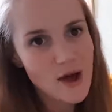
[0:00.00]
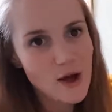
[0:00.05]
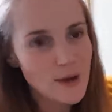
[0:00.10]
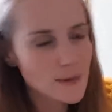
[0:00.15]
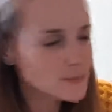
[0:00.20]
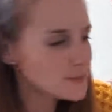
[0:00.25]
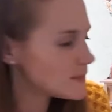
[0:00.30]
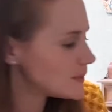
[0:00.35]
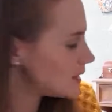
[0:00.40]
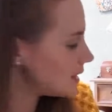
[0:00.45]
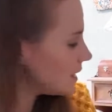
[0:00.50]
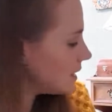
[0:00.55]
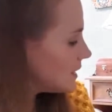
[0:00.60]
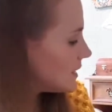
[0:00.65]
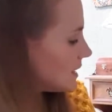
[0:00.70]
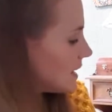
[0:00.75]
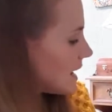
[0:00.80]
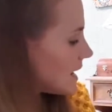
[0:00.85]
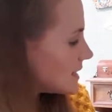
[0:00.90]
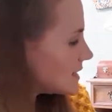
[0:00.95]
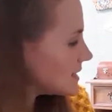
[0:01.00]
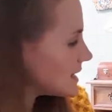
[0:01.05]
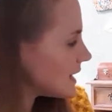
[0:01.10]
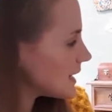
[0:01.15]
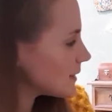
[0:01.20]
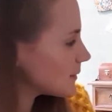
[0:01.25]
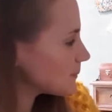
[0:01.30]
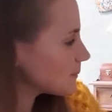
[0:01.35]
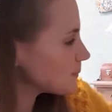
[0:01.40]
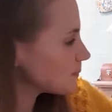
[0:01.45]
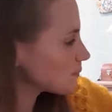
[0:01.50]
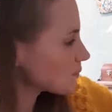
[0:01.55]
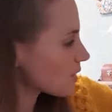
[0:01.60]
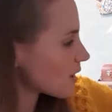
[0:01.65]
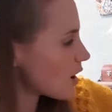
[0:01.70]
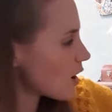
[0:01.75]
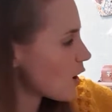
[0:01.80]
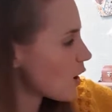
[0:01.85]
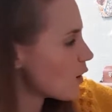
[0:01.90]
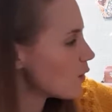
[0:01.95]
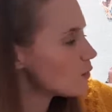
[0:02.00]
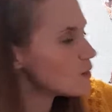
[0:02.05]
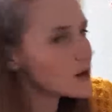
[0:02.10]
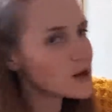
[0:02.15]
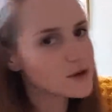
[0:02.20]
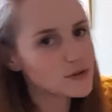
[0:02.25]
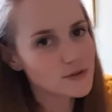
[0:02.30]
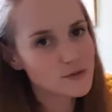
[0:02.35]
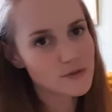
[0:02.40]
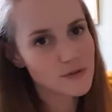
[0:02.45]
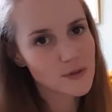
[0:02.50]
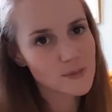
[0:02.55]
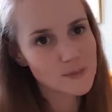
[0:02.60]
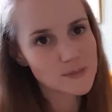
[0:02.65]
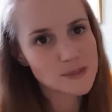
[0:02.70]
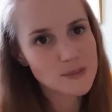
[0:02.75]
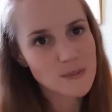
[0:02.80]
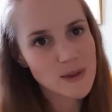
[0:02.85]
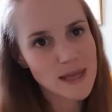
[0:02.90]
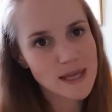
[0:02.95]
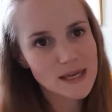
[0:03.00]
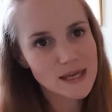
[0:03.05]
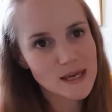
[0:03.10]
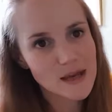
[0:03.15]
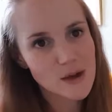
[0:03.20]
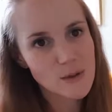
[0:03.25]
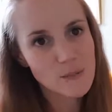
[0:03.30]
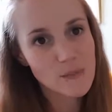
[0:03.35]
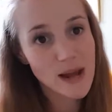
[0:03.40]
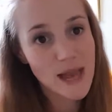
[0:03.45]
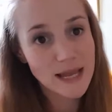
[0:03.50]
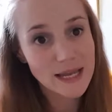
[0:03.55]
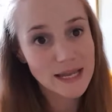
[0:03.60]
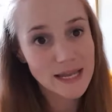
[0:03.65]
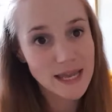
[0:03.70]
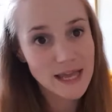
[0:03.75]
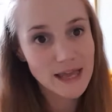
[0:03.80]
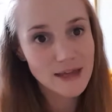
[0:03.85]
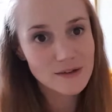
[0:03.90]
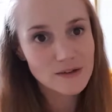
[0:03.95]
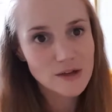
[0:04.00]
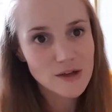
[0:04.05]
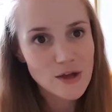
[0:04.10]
I'm knitting a whole load of them to make a blanket,